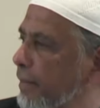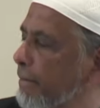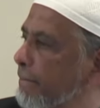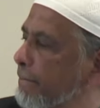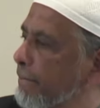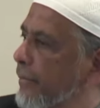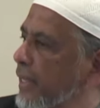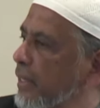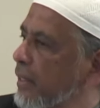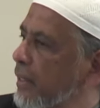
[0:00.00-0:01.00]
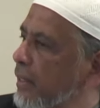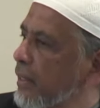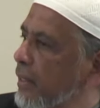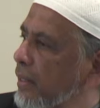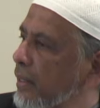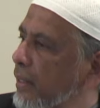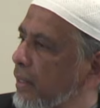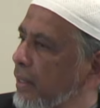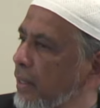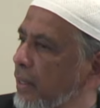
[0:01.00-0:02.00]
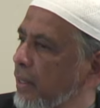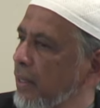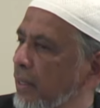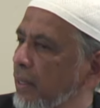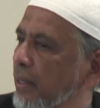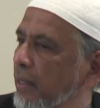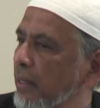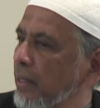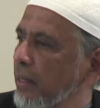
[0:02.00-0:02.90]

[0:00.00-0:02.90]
Nothing is said.